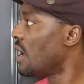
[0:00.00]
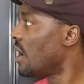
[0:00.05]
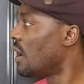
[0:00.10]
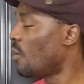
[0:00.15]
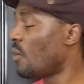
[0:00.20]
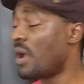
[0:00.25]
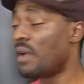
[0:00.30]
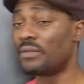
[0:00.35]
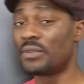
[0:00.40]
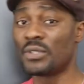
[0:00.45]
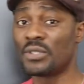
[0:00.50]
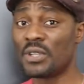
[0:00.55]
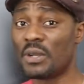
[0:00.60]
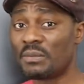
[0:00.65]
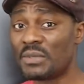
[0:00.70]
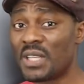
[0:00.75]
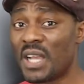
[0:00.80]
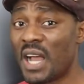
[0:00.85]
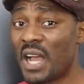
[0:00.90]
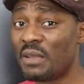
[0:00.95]
However,
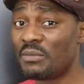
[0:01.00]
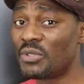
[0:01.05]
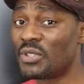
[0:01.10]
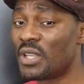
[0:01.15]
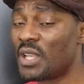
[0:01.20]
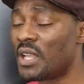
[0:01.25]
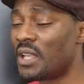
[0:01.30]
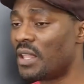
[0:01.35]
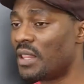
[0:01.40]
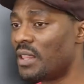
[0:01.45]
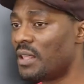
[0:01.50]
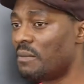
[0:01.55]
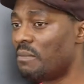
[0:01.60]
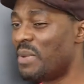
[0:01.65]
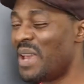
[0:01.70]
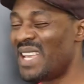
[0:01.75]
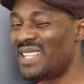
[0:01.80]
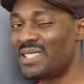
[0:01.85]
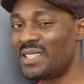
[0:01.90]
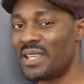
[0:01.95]
sometimes the
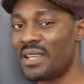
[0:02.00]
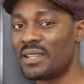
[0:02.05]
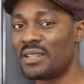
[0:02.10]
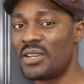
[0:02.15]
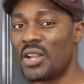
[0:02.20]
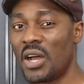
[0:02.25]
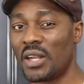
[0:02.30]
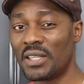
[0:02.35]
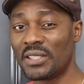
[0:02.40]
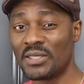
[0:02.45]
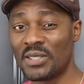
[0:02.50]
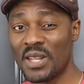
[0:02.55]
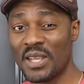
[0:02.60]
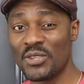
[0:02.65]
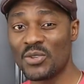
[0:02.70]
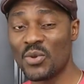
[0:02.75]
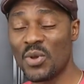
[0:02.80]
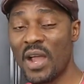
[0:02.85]
basic knowledge that you